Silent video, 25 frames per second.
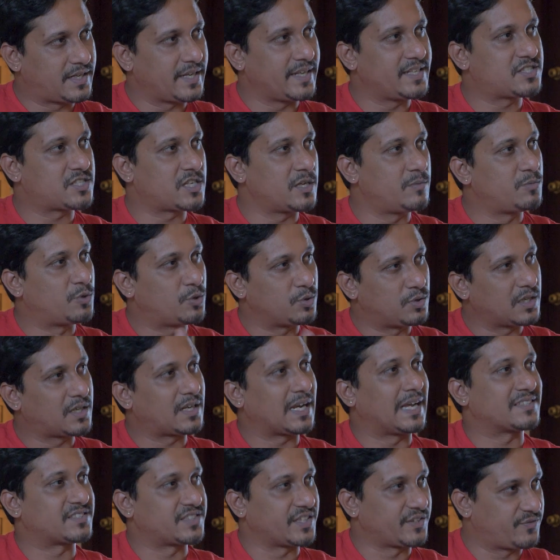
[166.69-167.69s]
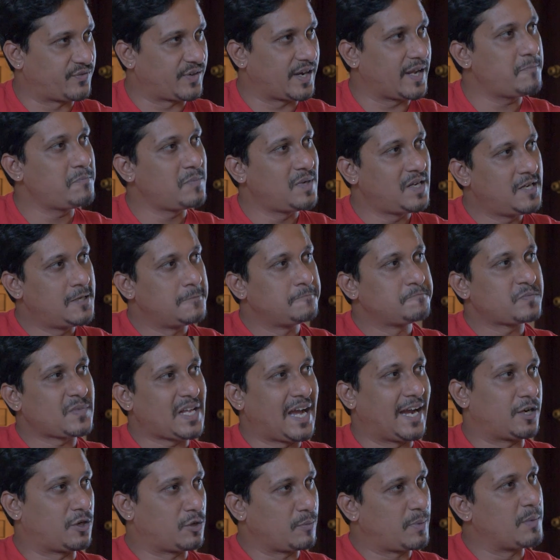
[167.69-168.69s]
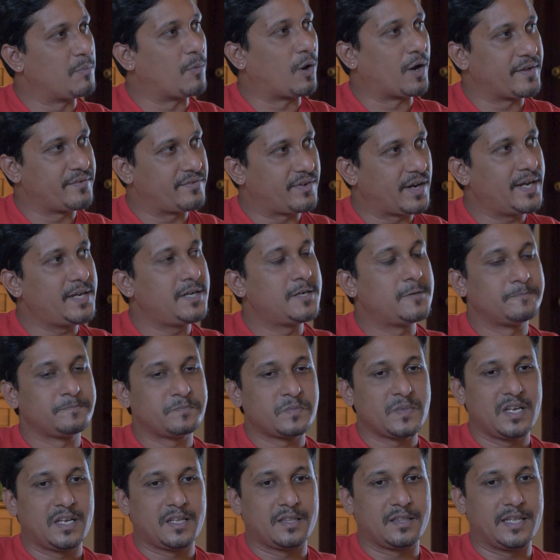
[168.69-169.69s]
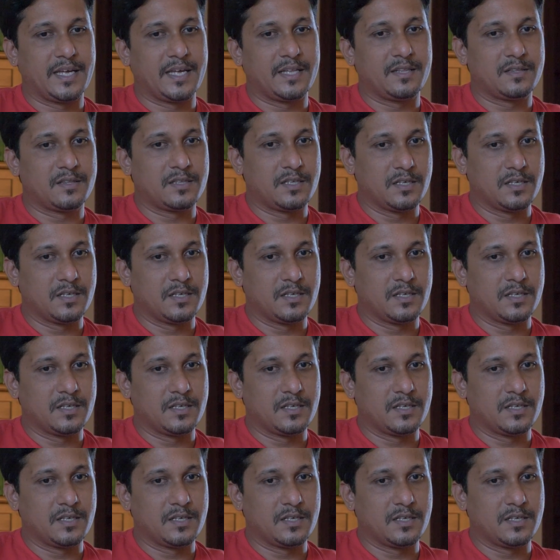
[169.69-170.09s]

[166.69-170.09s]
T-stem to the classic frame had to be modified. Then